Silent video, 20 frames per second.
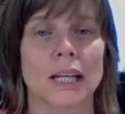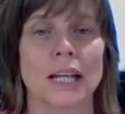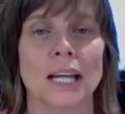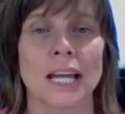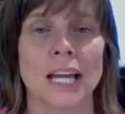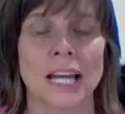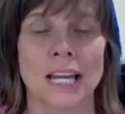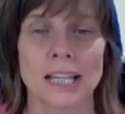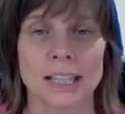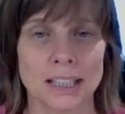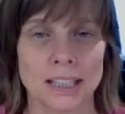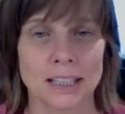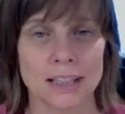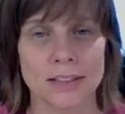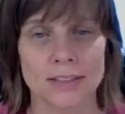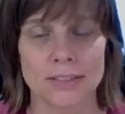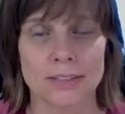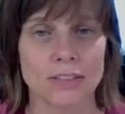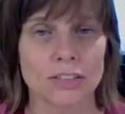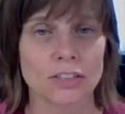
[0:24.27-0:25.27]
and it
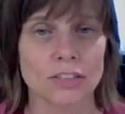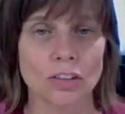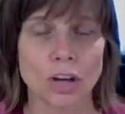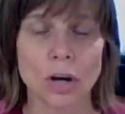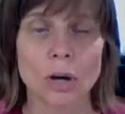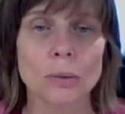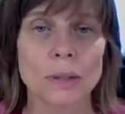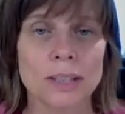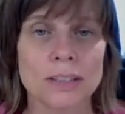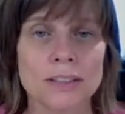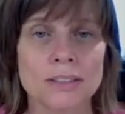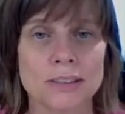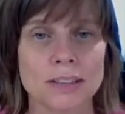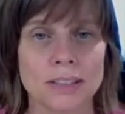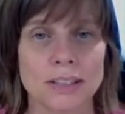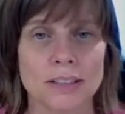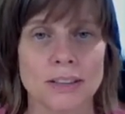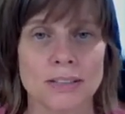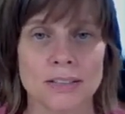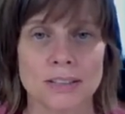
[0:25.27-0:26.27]
is so
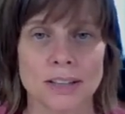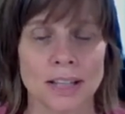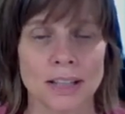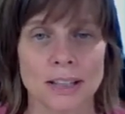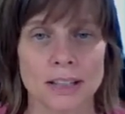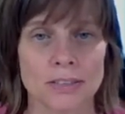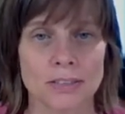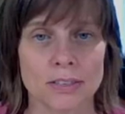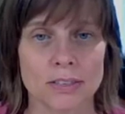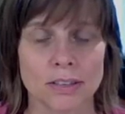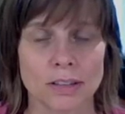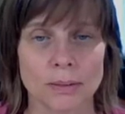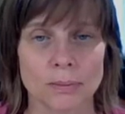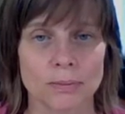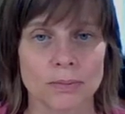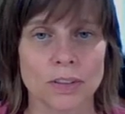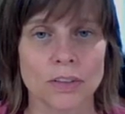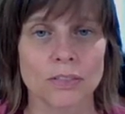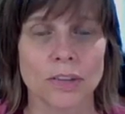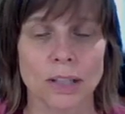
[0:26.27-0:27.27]
intense and it's it
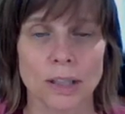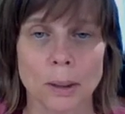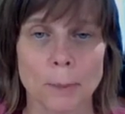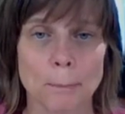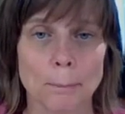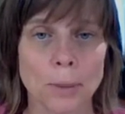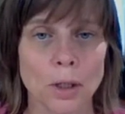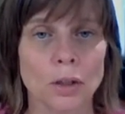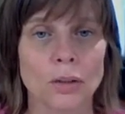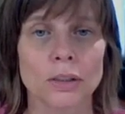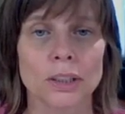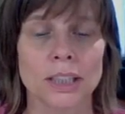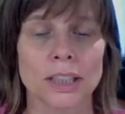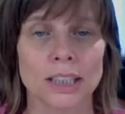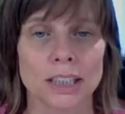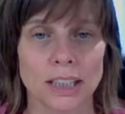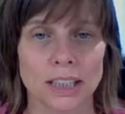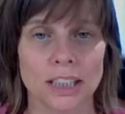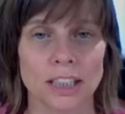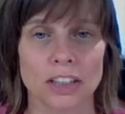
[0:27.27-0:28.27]
feels like a
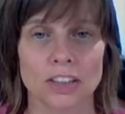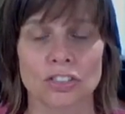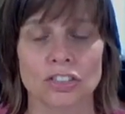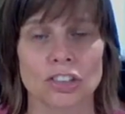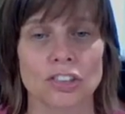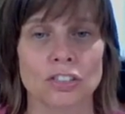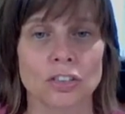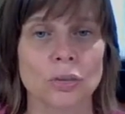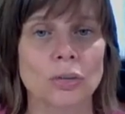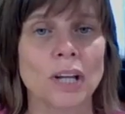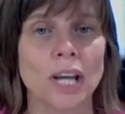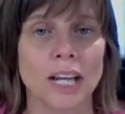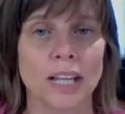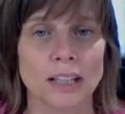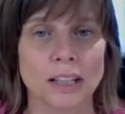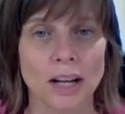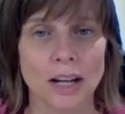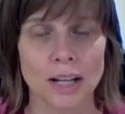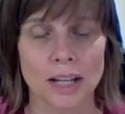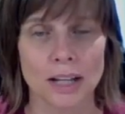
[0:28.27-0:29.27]
burning itch and you
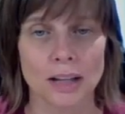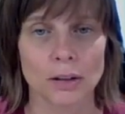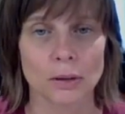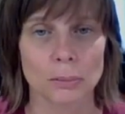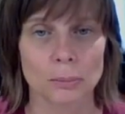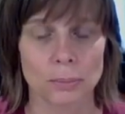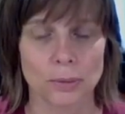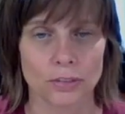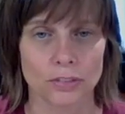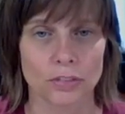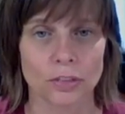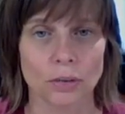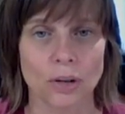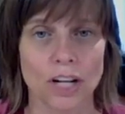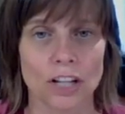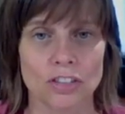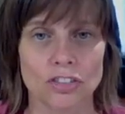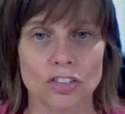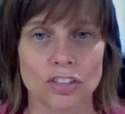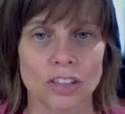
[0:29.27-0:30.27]
cannot help but
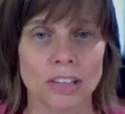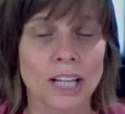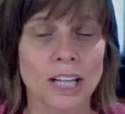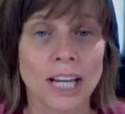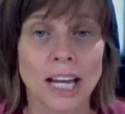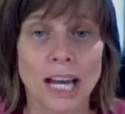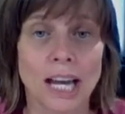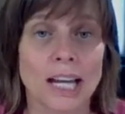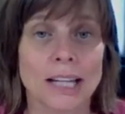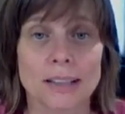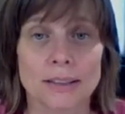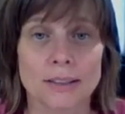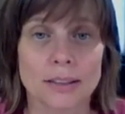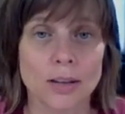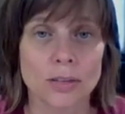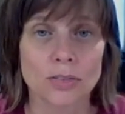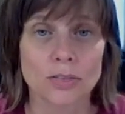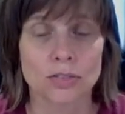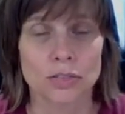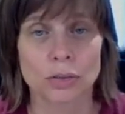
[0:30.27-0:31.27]
scratch it and it
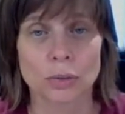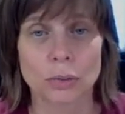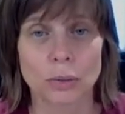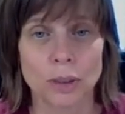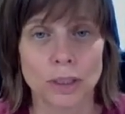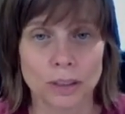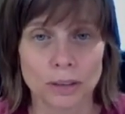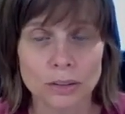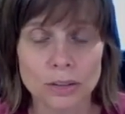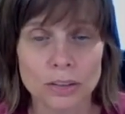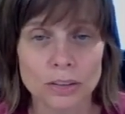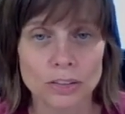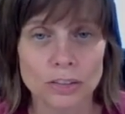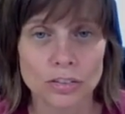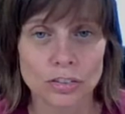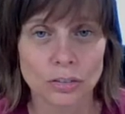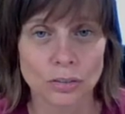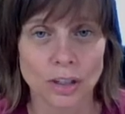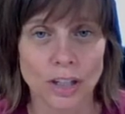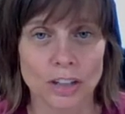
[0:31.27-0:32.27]
doesn't do any good to
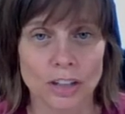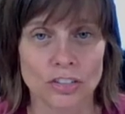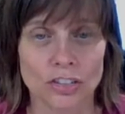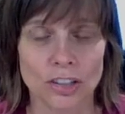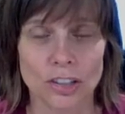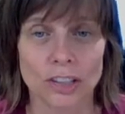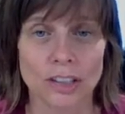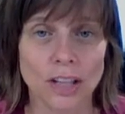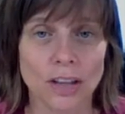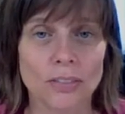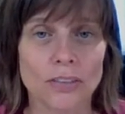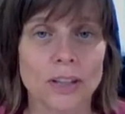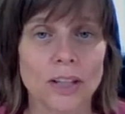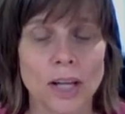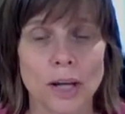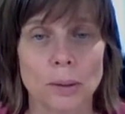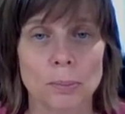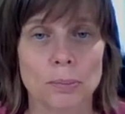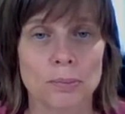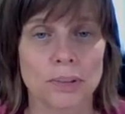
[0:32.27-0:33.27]
scratch it nothing
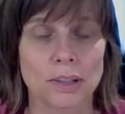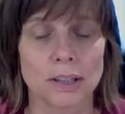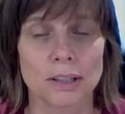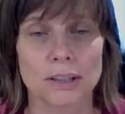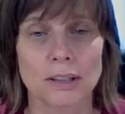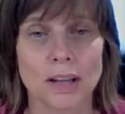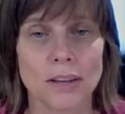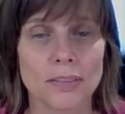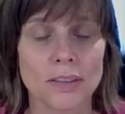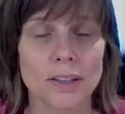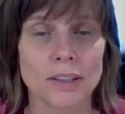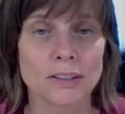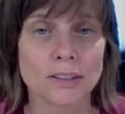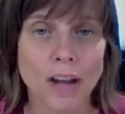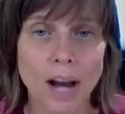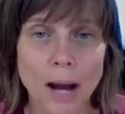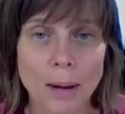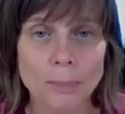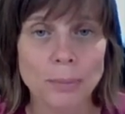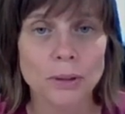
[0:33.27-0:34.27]
helps it nothing
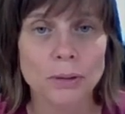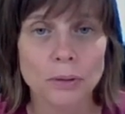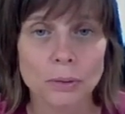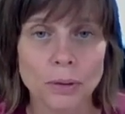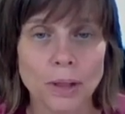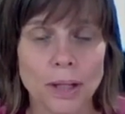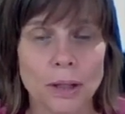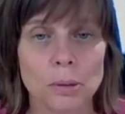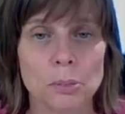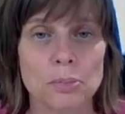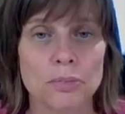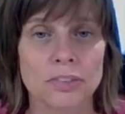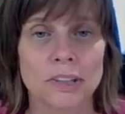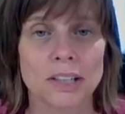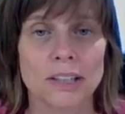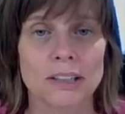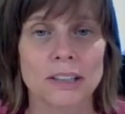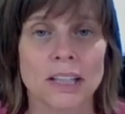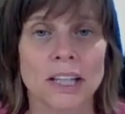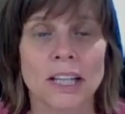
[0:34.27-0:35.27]
topical helps
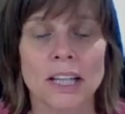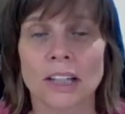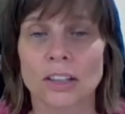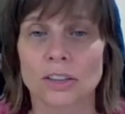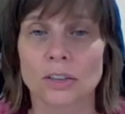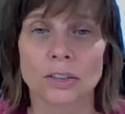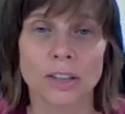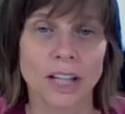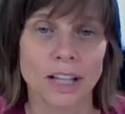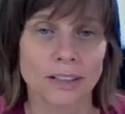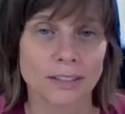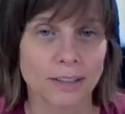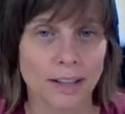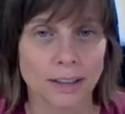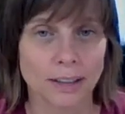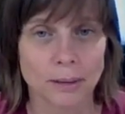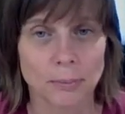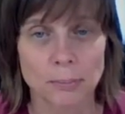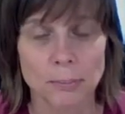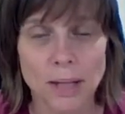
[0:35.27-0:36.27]
it you can't
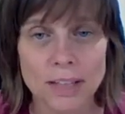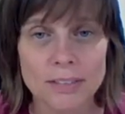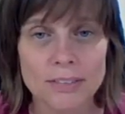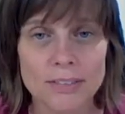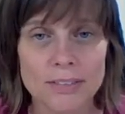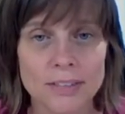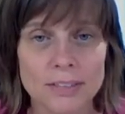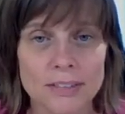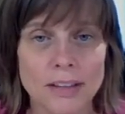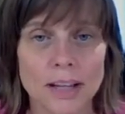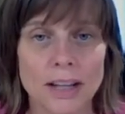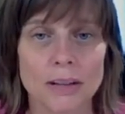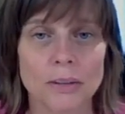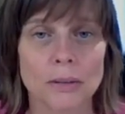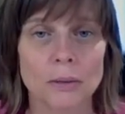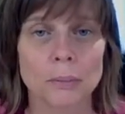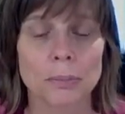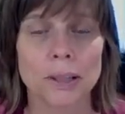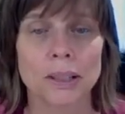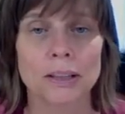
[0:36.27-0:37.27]
take a medicine to
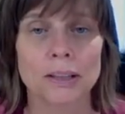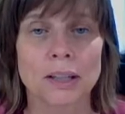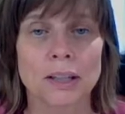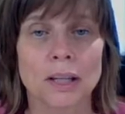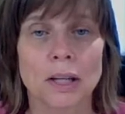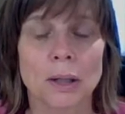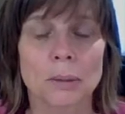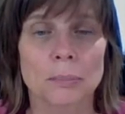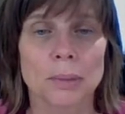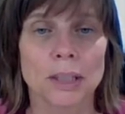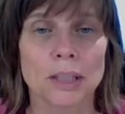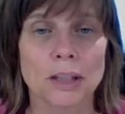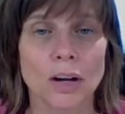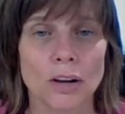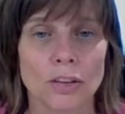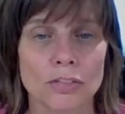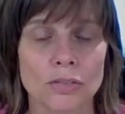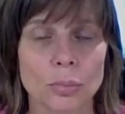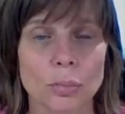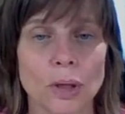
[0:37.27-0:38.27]
help it
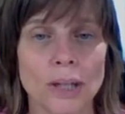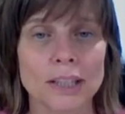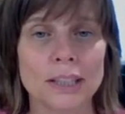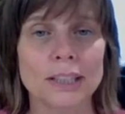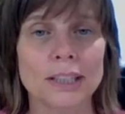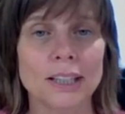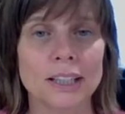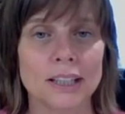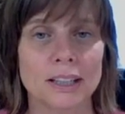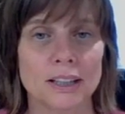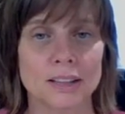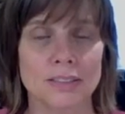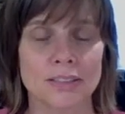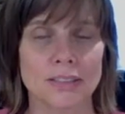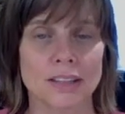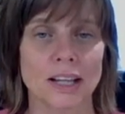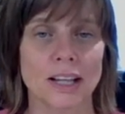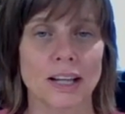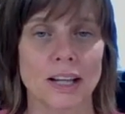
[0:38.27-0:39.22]
because what it is